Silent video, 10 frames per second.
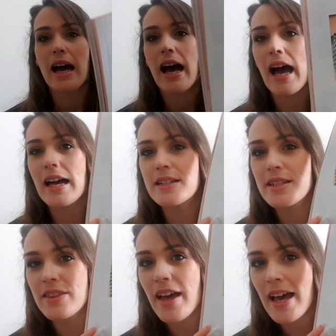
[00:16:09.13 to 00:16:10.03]
And
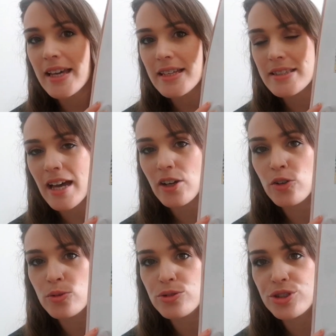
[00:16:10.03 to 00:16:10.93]
there is that
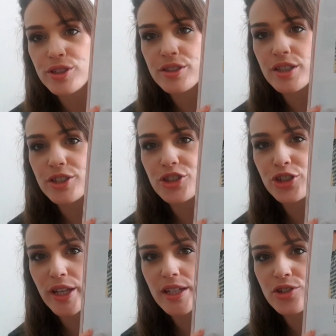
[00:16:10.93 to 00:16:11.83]
gorgeous
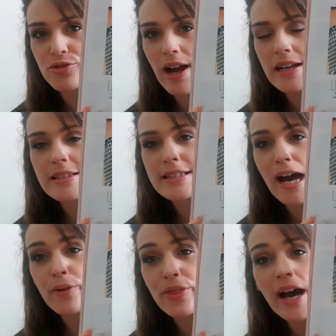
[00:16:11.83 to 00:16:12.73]
sheer dress.
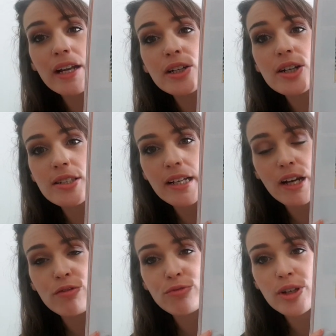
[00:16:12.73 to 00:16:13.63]
Now that looks like
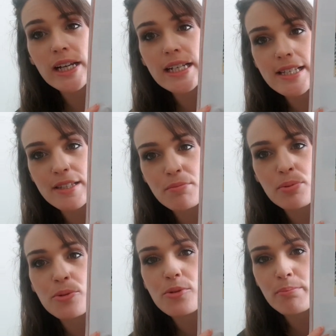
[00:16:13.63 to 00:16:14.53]
a really
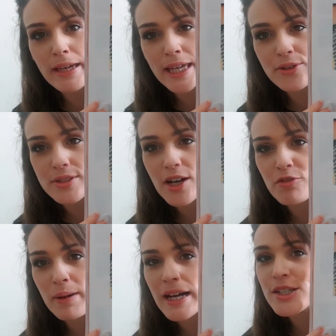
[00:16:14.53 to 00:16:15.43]
simple make it yourself
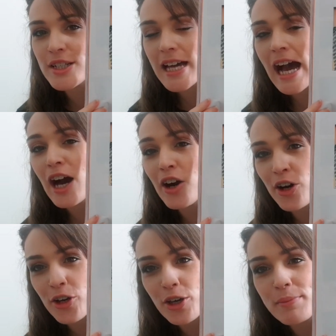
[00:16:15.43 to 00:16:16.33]
pattern at
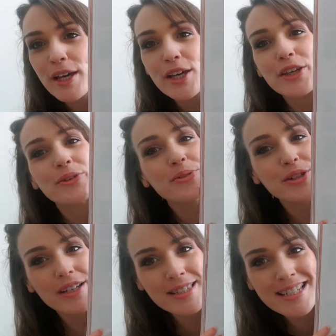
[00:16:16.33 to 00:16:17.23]
home. You
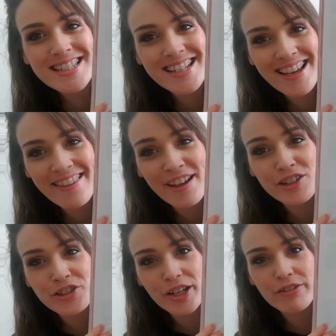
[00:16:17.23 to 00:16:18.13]
just need to get that
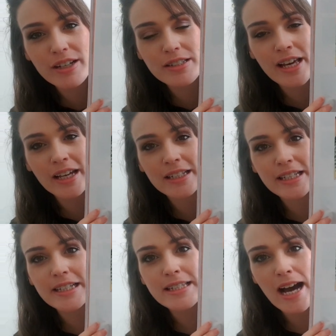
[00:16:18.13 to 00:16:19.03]
shearing
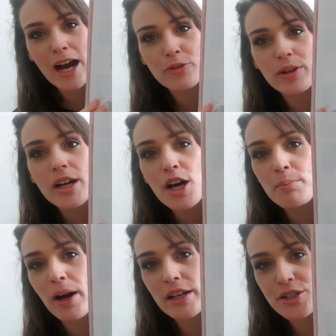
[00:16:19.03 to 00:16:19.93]
technique down,
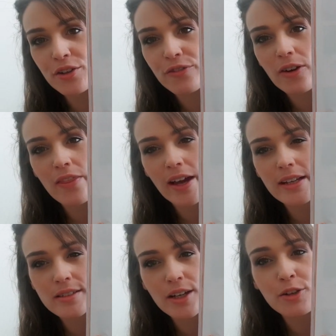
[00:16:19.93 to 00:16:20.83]
but I do feel like that
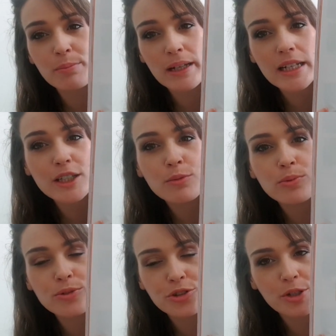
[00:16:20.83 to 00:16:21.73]
is a complete
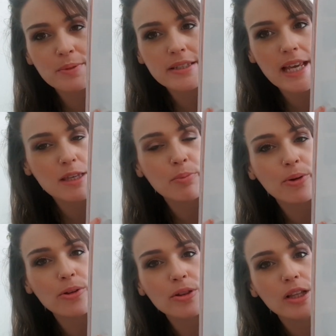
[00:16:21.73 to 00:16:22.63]
wardrobe
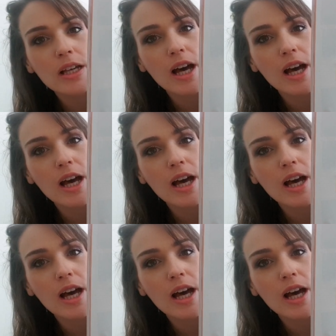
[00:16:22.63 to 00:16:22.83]
staple.